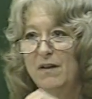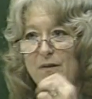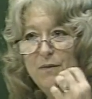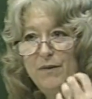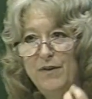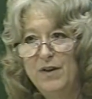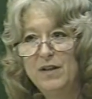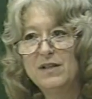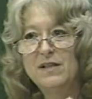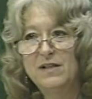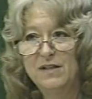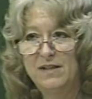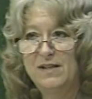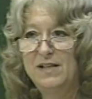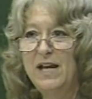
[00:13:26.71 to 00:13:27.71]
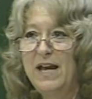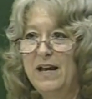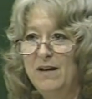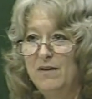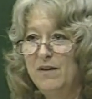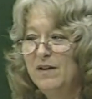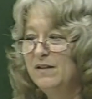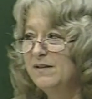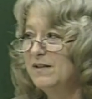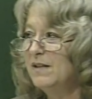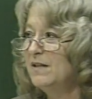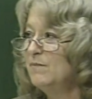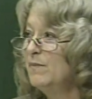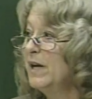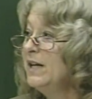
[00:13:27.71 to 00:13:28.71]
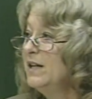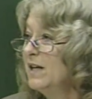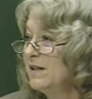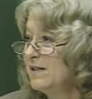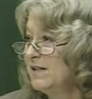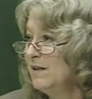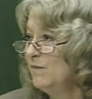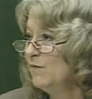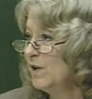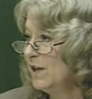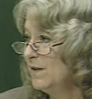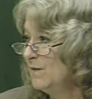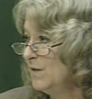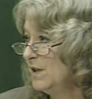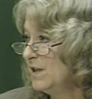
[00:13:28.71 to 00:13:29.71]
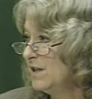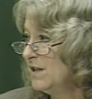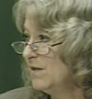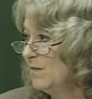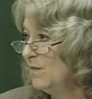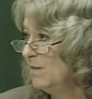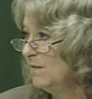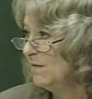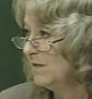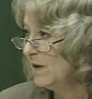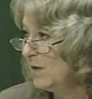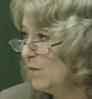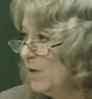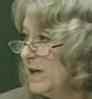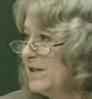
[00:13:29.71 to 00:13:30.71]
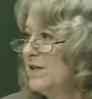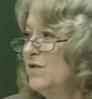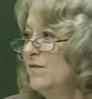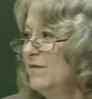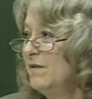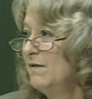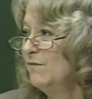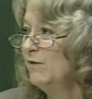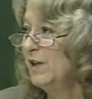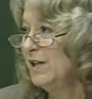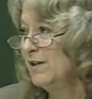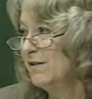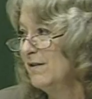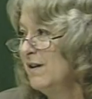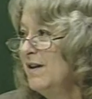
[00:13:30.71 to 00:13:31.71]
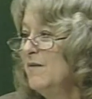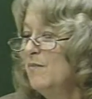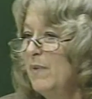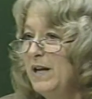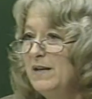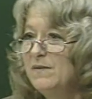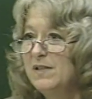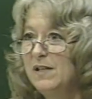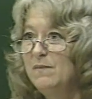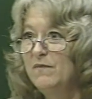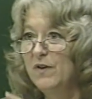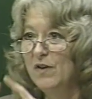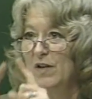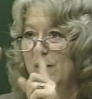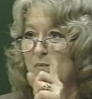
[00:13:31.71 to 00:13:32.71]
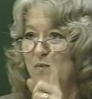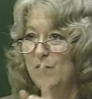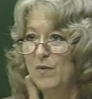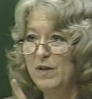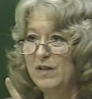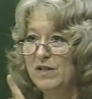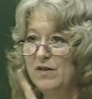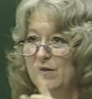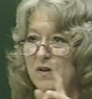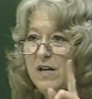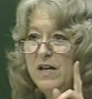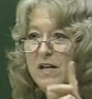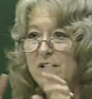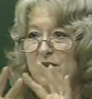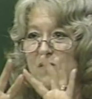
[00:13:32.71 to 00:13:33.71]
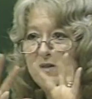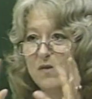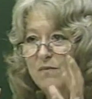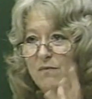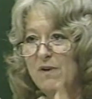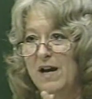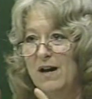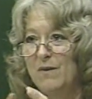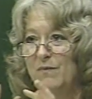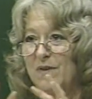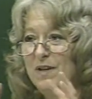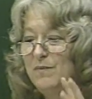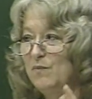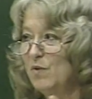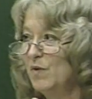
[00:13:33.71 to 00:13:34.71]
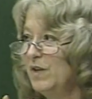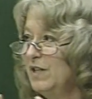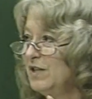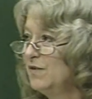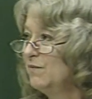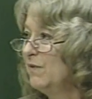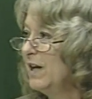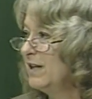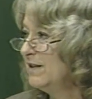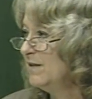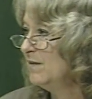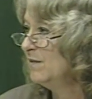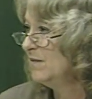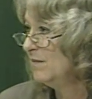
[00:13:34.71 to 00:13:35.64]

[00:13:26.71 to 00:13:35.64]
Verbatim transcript: other things to say, things that might not seem relevant to a Western reader, might seem very important to, to surround the more indirect